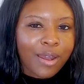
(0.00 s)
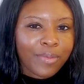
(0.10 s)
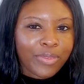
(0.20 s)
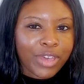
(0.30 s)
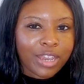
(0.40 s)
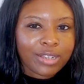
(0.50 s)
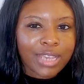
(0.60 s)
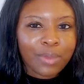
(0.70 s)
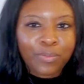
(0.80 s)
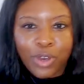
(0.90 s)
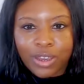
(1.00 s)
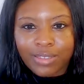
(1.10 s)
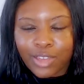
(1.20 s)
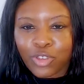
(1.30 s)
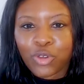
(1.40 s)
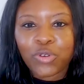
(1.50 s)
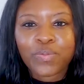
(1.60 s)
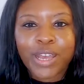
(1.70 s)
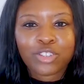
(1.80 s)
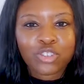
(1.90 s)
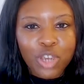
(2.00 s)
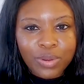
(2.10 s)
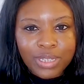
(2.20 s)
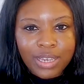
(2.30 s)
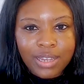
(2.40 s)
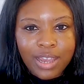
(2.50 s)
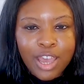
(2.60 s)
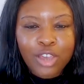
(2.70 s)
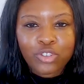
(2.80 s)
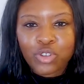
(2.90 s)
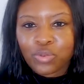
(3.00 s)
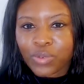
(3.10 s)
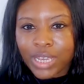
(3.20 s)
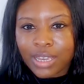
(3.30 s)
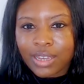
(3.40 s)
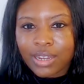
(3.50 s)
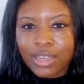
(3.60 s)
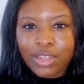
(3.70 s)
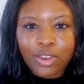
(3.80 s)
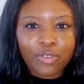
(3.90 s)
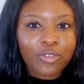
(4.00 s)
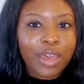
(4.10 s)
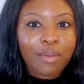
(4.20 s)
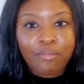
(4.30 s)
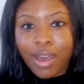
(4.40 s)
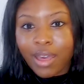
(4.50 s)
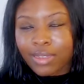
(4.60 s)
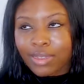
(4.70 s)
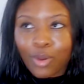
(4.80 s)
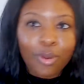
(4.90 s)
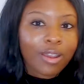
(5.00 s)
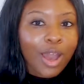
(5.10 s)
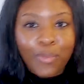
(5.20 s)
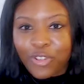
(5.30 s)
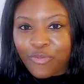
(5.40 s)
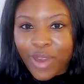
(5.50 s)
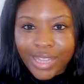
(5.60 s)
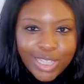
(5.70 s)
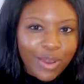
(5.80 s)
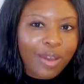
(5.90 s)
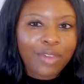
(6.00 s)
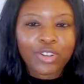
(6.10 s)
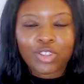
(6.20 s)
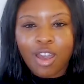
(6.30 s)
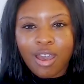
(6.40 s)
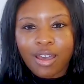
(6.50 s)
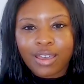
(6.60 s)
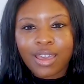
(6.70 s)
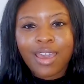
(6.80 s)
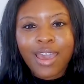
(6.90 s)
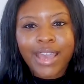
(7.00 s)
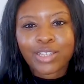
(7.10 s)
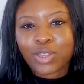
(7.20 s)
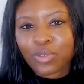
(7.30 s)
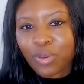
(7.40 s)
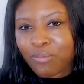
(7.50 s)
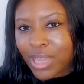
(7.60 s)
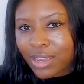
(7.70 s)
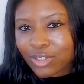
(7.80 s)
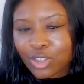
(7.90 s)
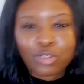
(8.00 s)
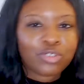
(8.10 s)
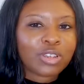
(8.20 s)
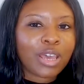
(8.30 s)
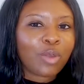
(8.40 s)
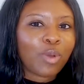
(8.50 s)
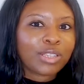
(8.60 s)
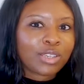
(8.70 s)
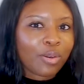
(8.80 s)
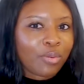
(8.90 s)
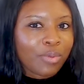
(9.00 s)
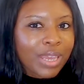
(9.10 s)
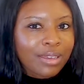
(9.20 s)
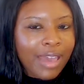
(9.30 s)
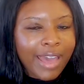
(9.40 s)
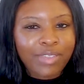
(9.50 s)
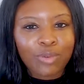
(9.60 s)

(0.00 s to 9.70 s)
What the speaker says: there's a book that the group has chosen to read either for that month or a couple of months or however long. And so they'll meet usually like once a week and they will